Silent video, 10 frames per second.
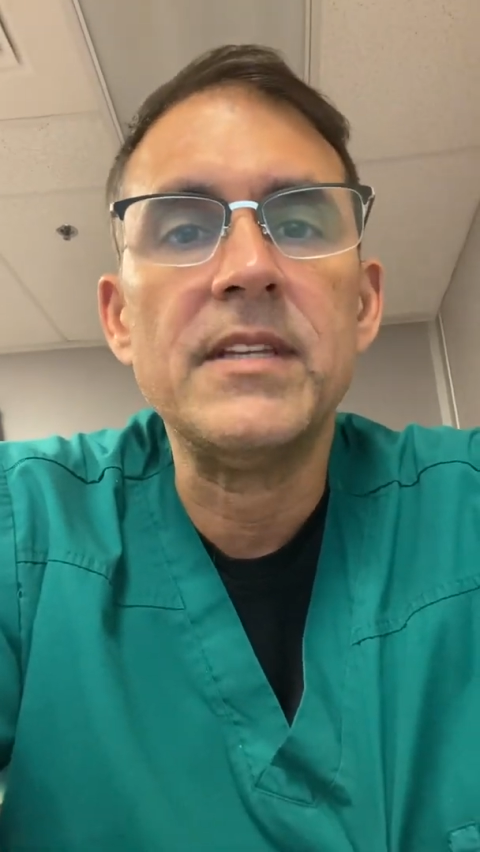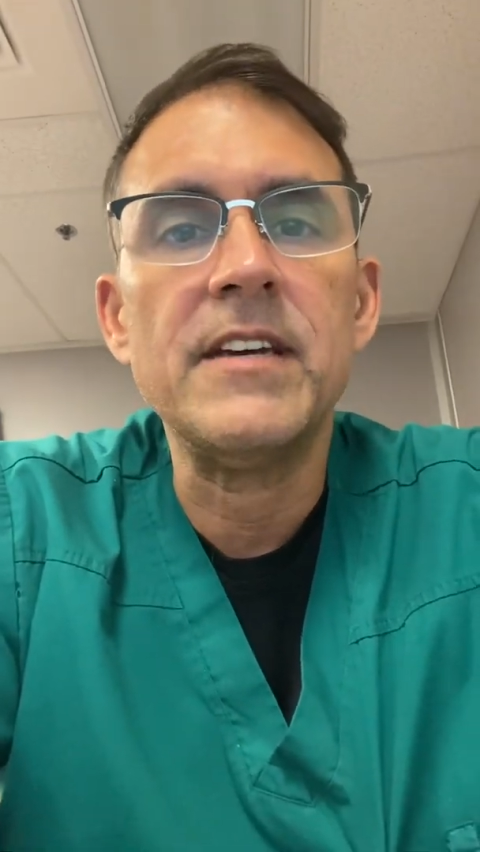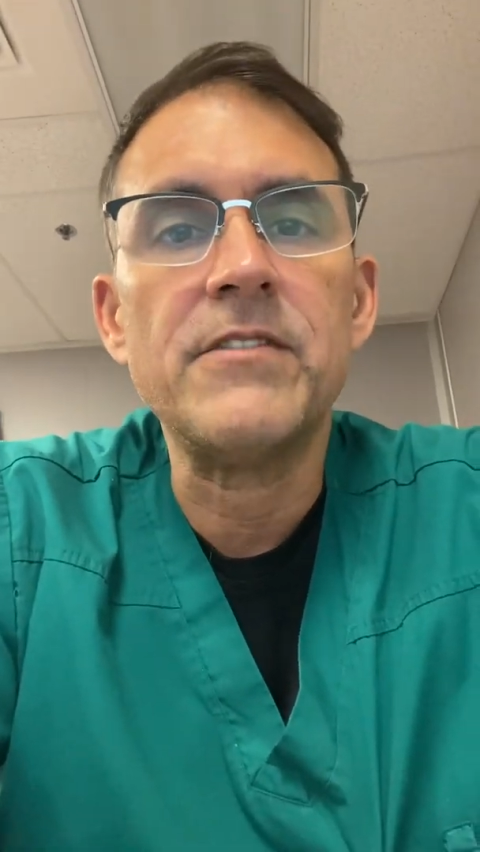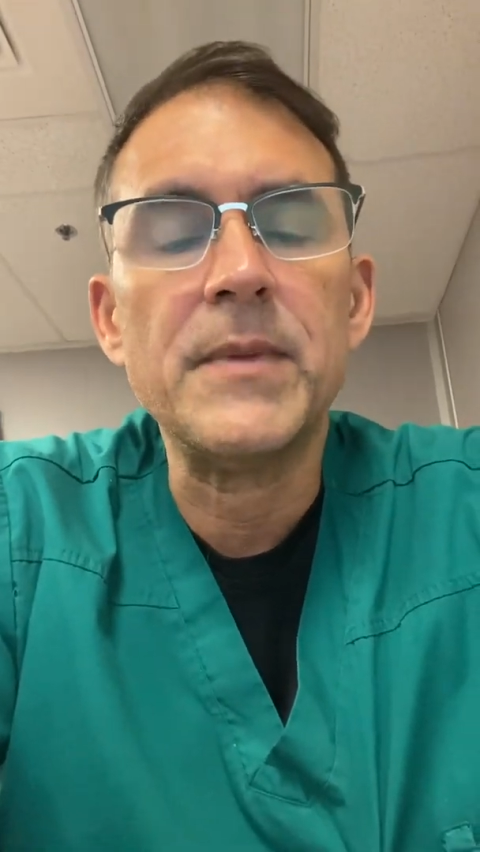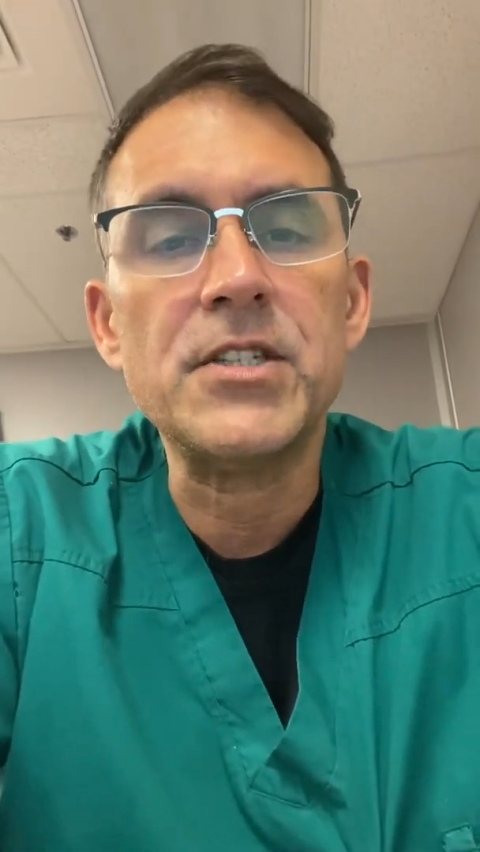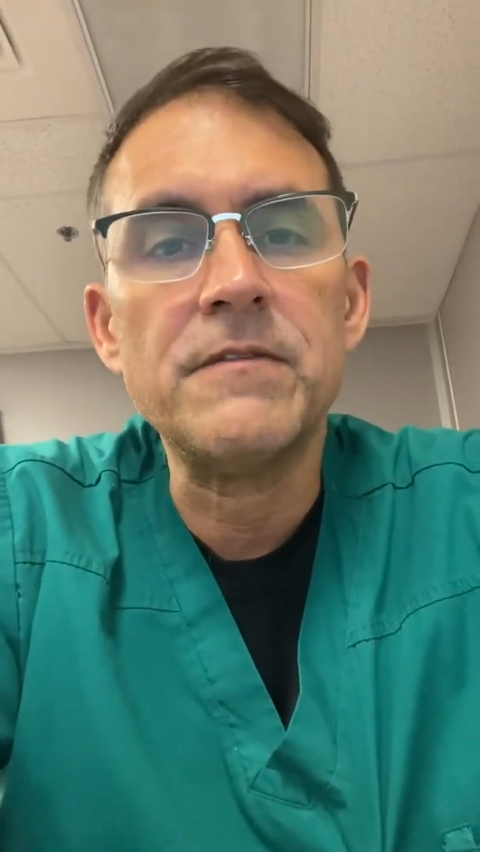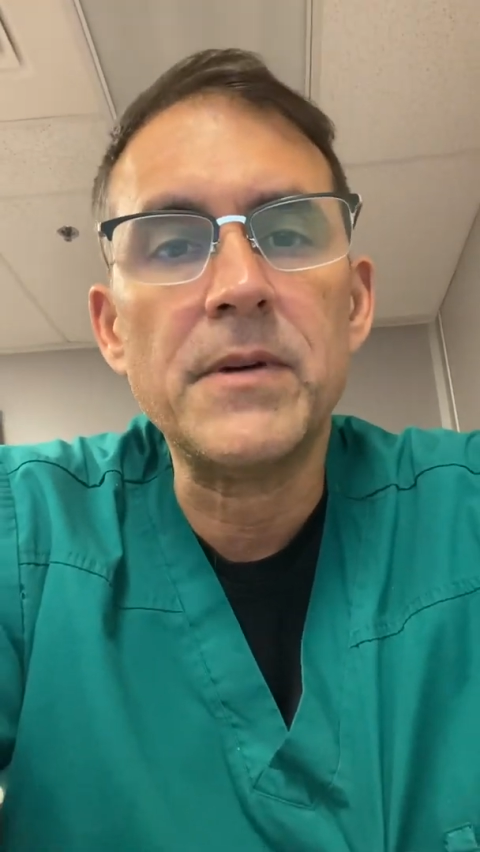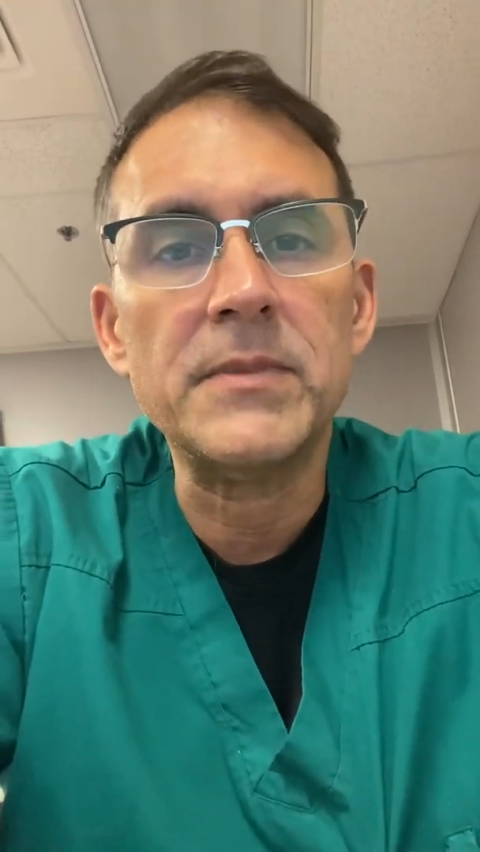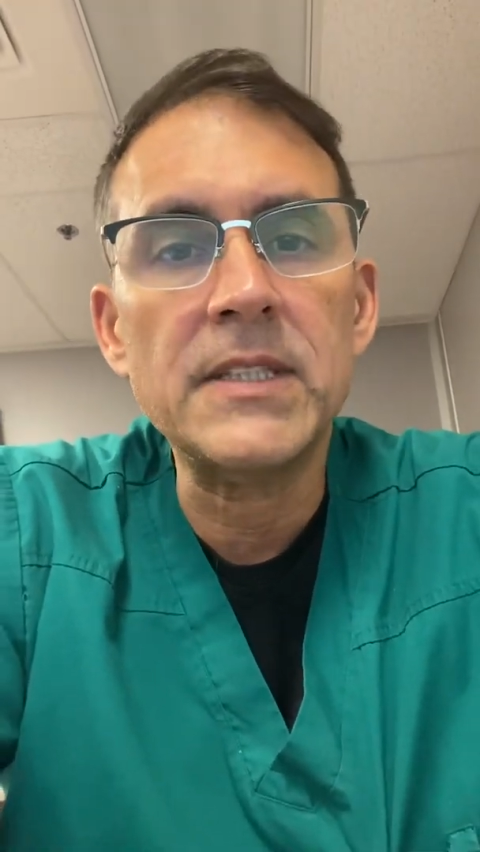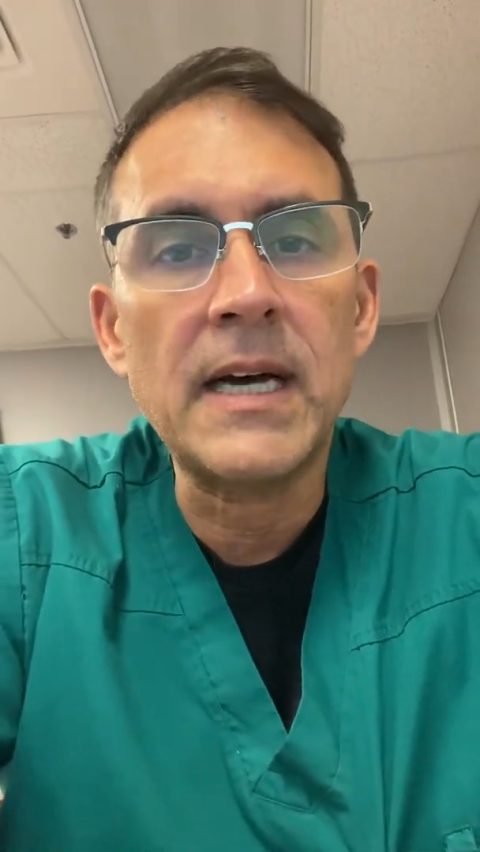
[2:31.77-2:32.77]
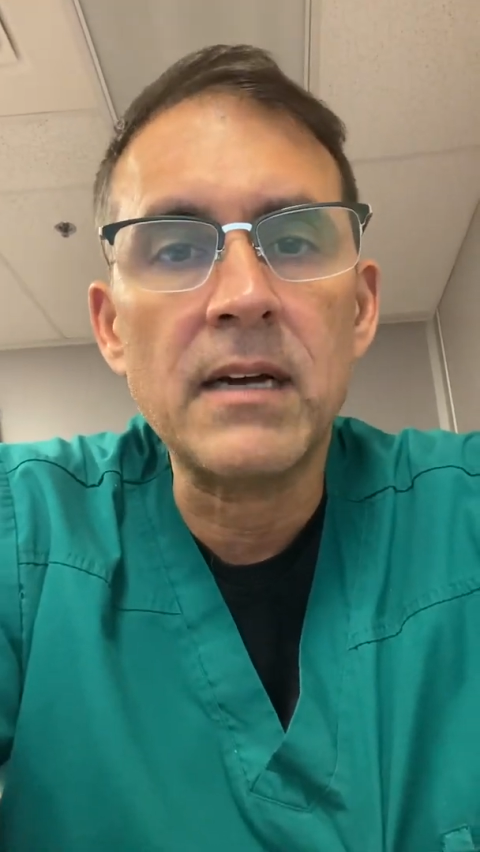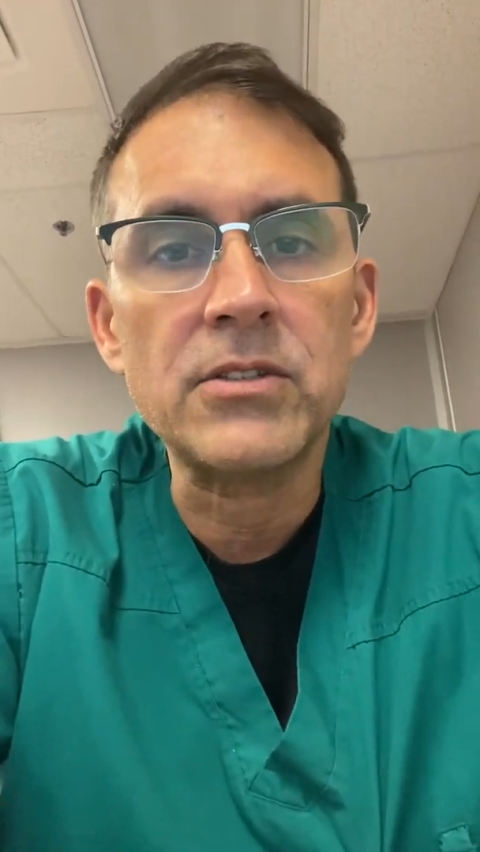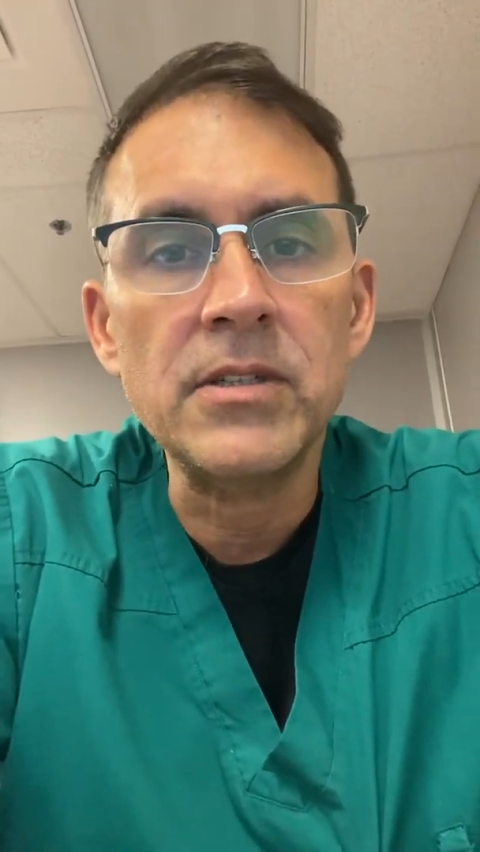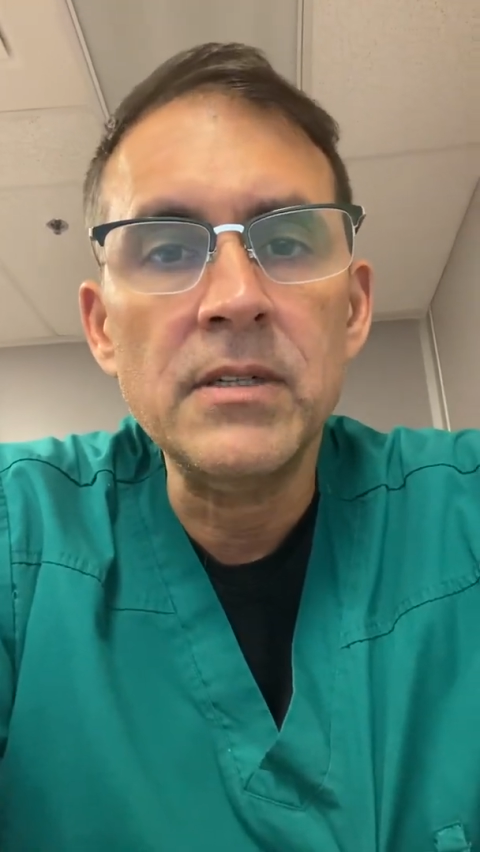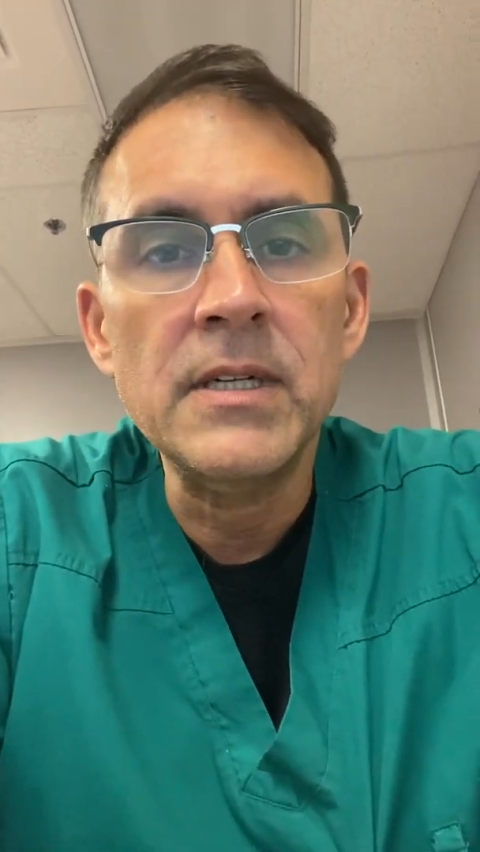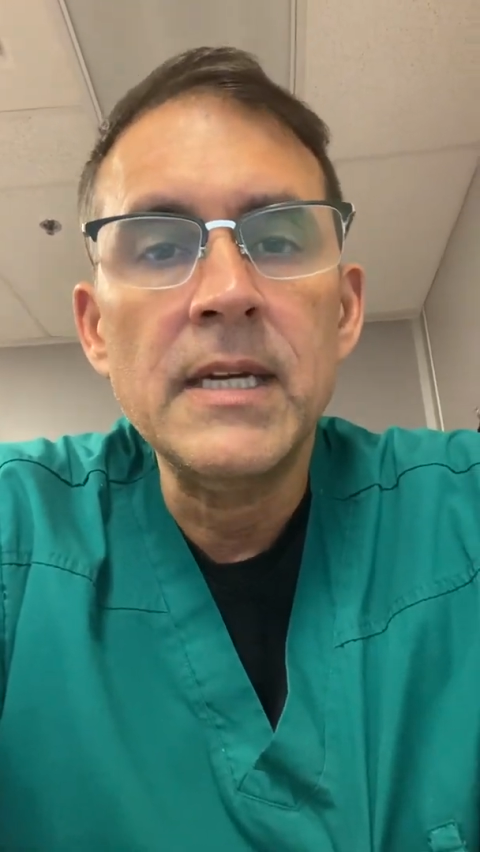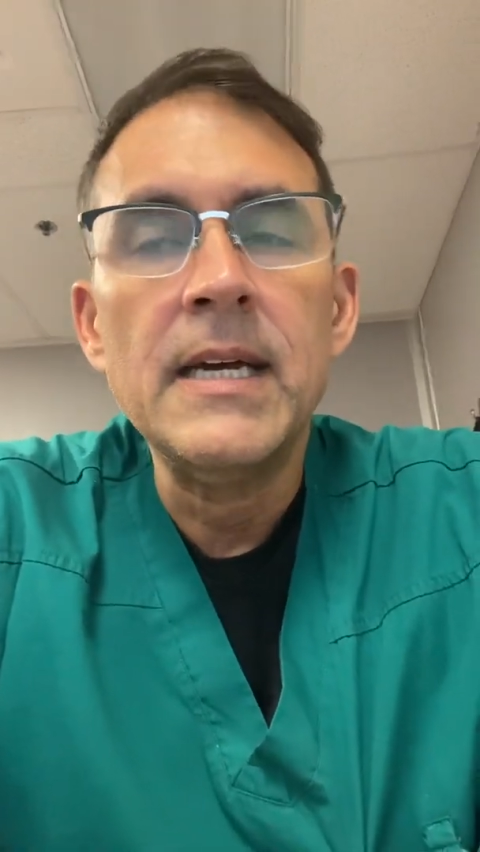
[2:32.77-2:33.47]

the information from the doctor,